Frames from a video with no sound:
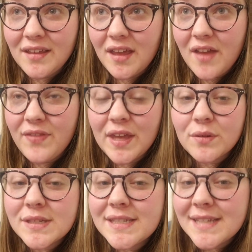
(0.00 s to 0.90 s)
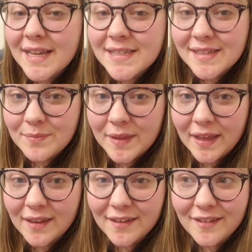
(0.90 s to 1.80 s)
if they don't say
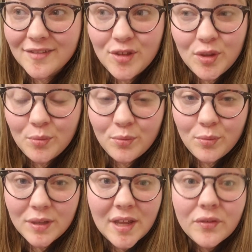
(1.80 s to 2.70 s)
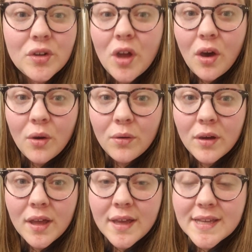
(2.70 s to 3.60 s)
something, you would never
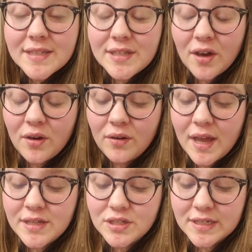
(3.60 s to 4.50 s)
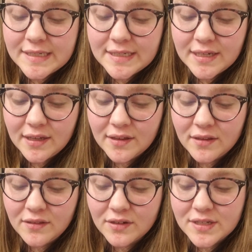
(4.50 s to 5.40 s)
know. So it's just,
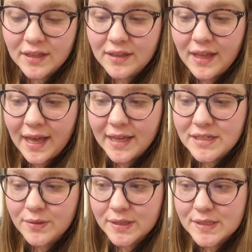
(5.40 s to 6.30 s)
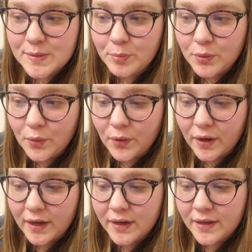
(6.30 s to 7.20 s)
there's a lot to
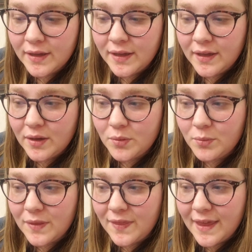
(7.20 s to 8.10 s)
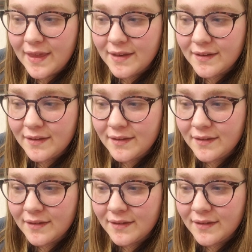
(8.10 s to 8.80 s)
explore within